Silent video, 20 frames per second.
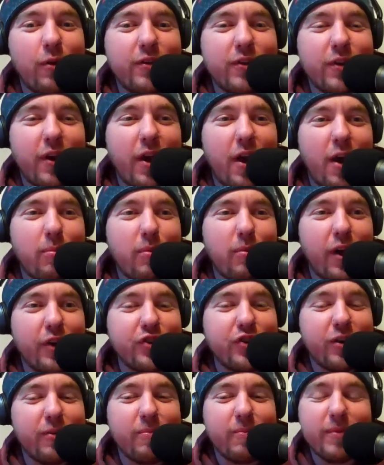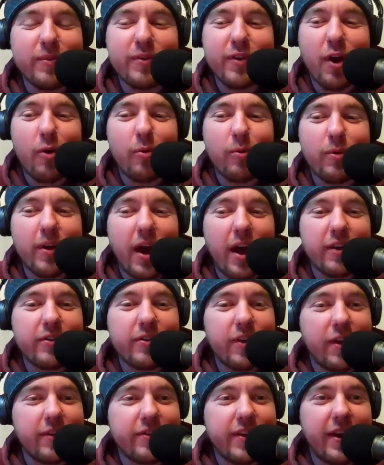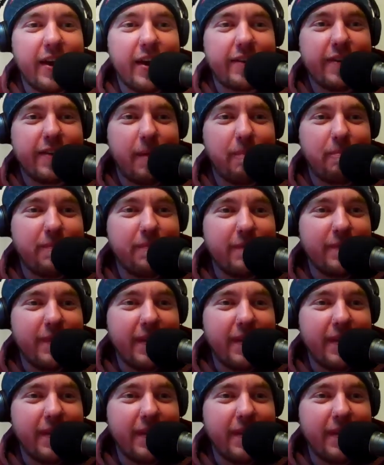It was a pleasure. So, guys, I'll see you next time.